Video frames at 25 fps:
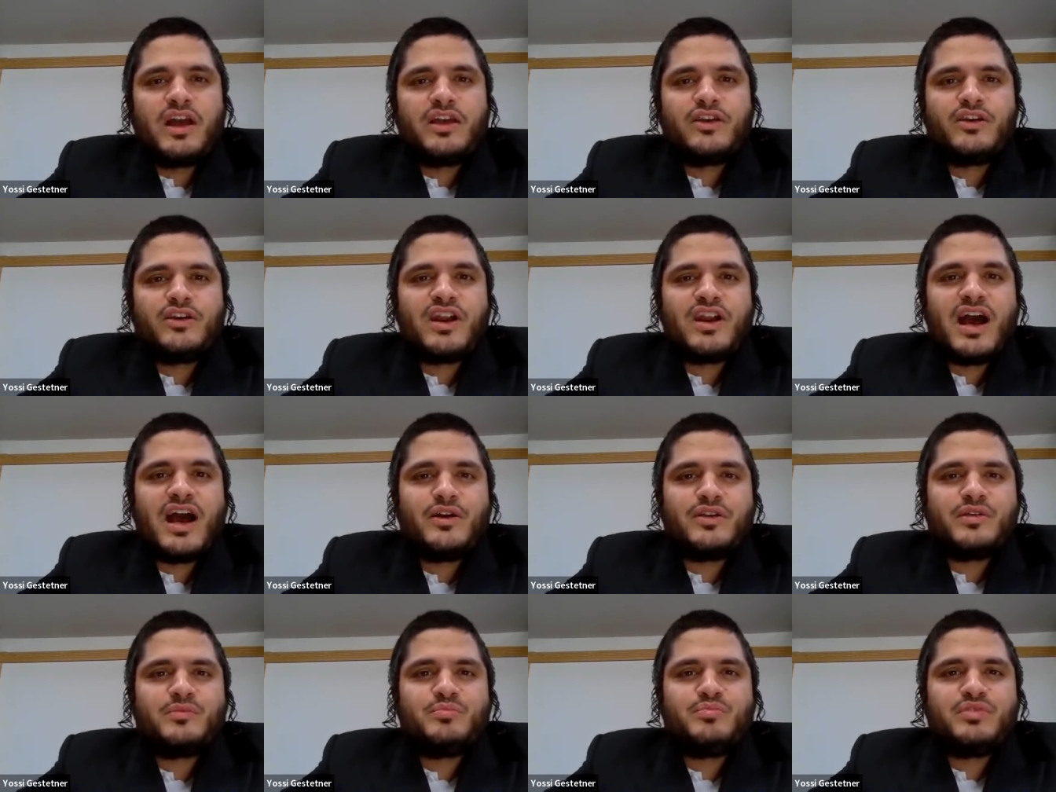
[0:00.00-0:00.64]
why or
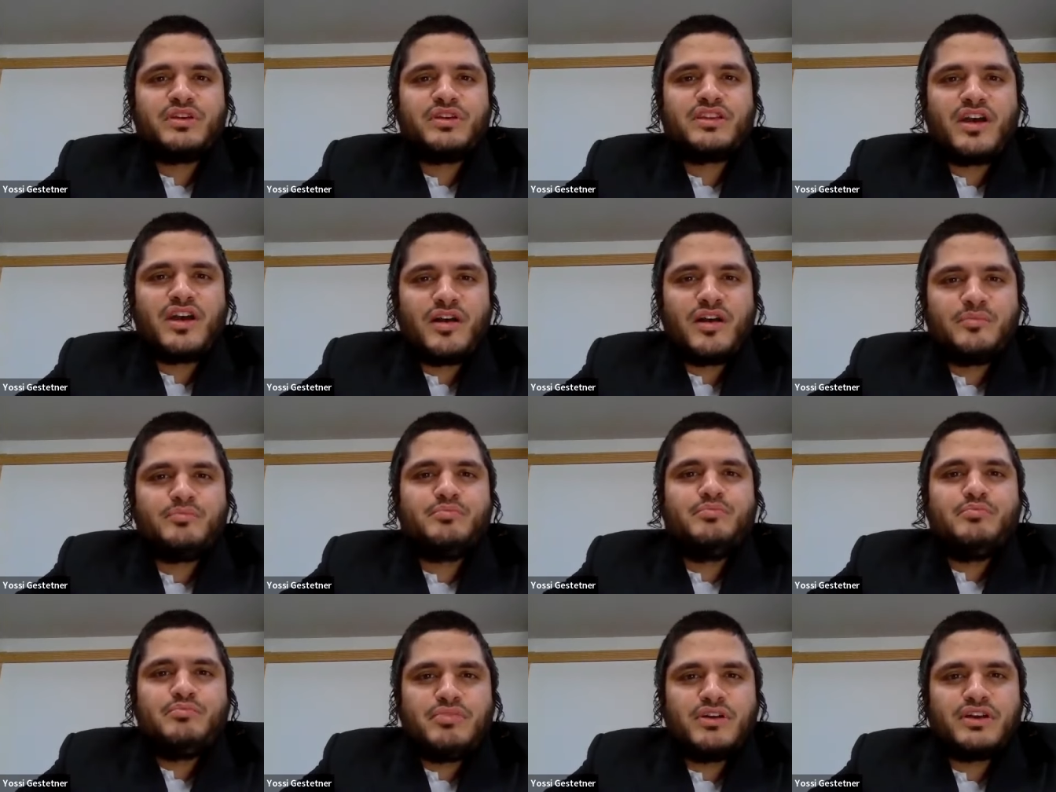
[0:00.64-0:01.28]
how you picked
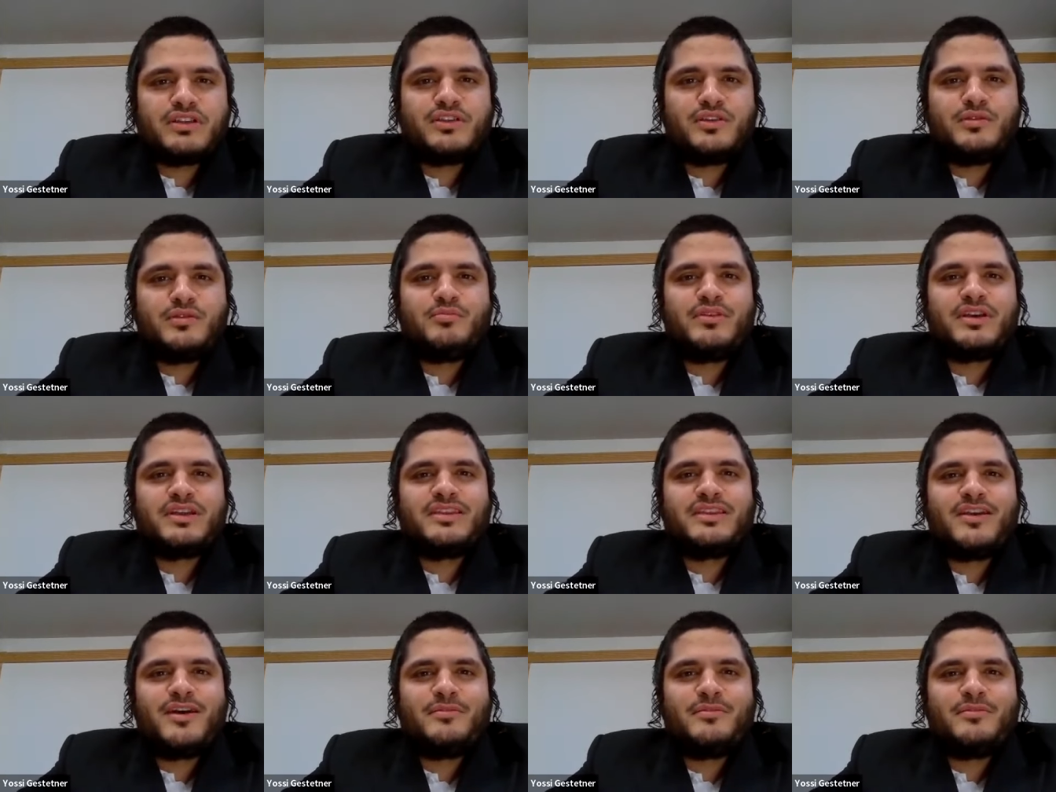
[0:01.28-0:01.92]
up, but you
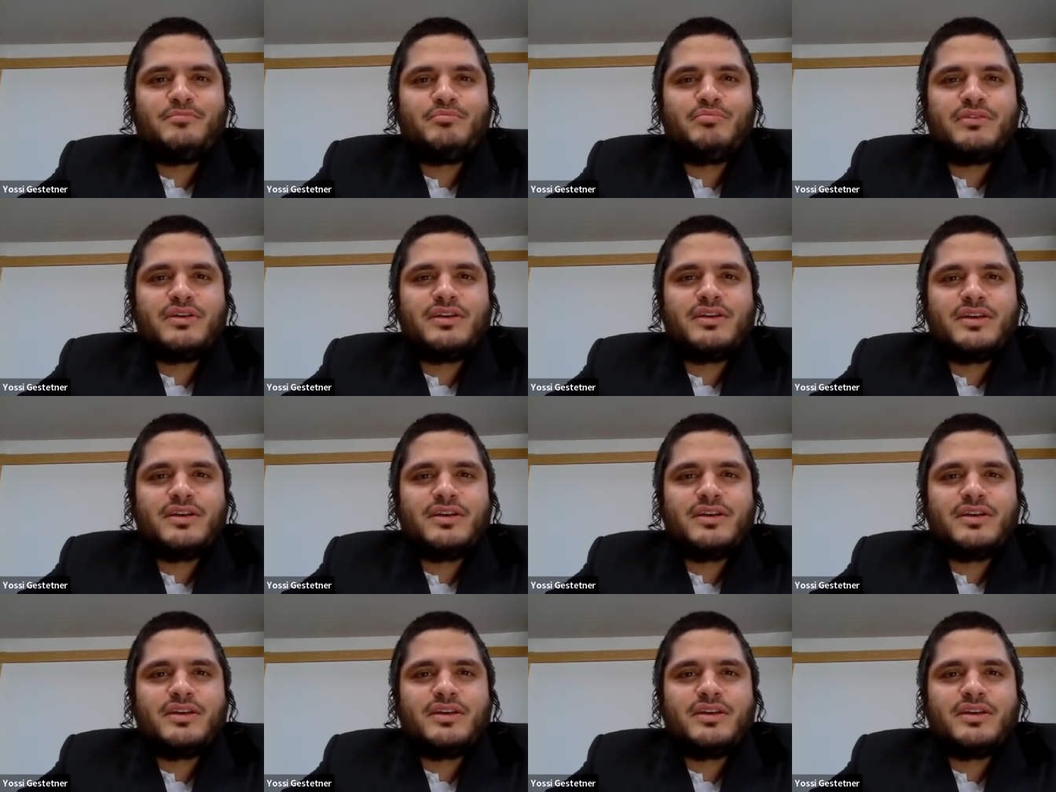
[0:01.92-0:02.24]
picked up,